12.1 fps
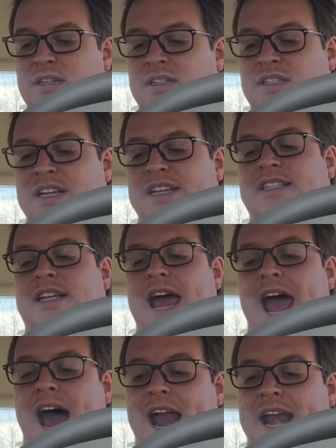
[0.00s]

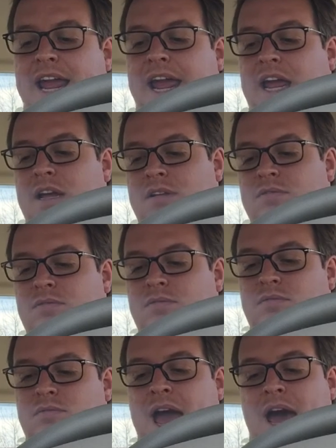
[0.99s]
Cincinnati
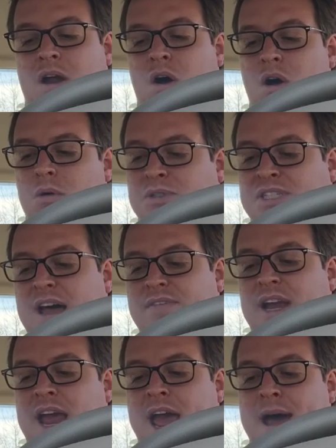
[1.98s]
at home,
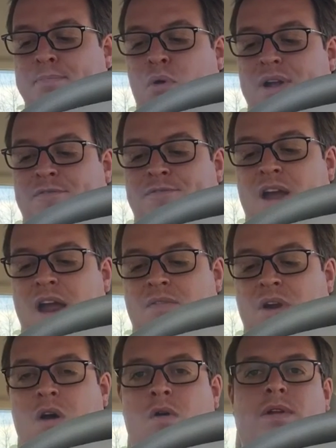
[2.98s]
7.5-point
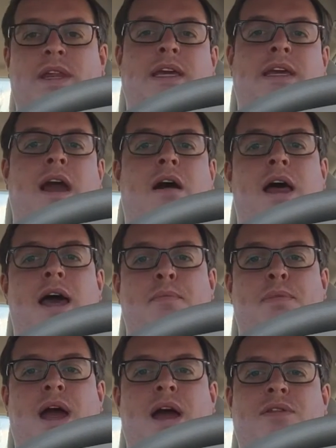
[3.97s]
favorite over the
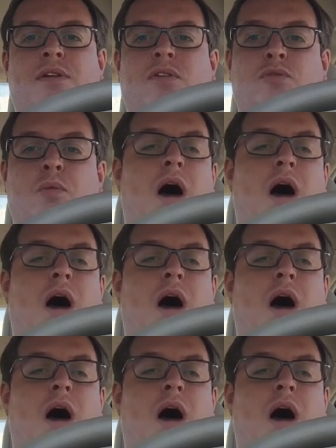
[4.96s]
Carolina Panthers.